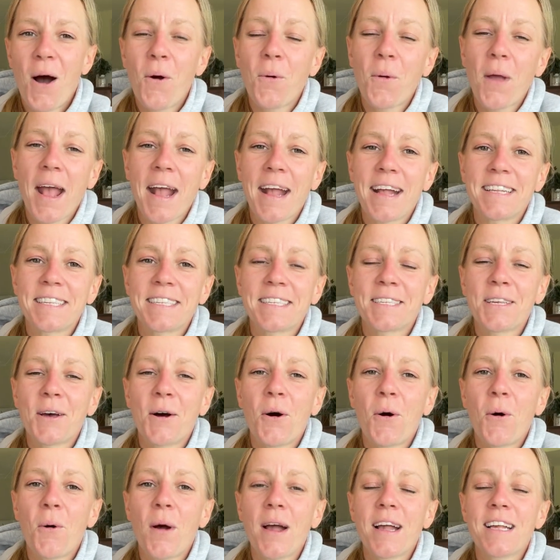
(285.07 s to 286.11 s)
Okay,
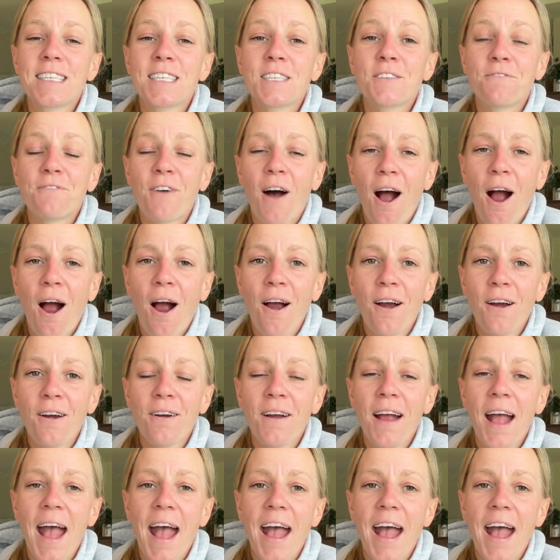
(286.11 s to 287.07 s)
so as far